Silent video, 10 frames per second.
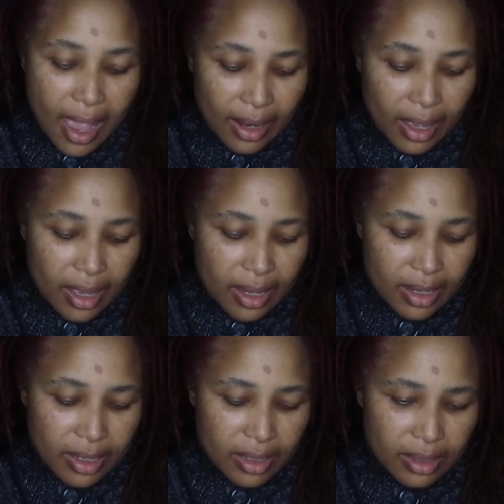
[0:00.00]
And
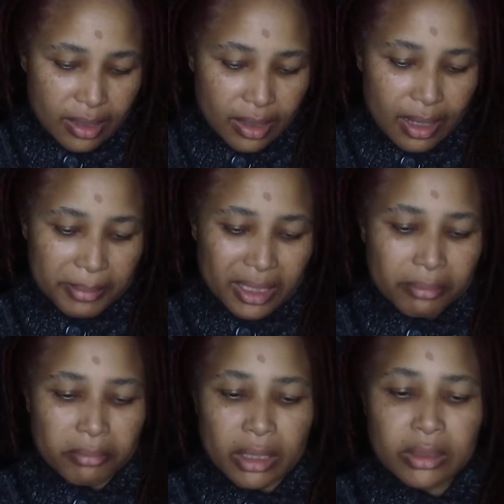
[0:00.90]
I mean,
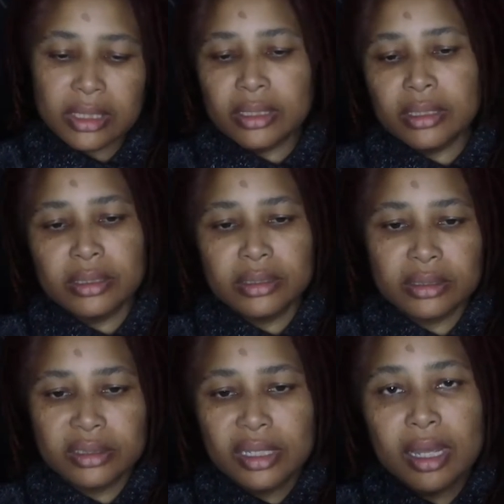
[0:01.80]
it melted.
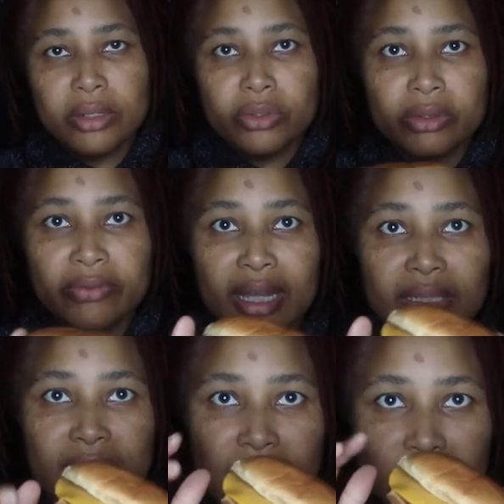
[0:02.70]
Yeah, true to
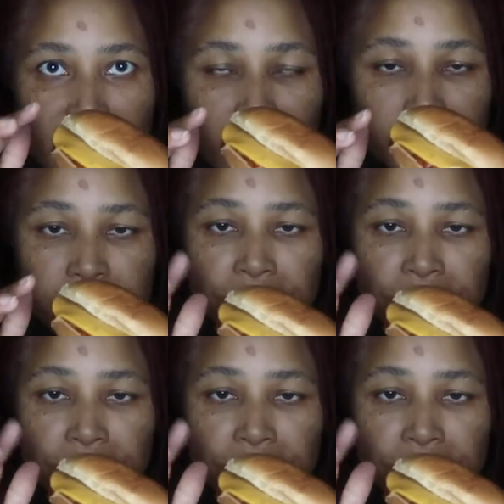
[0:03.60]
fact, it did melt.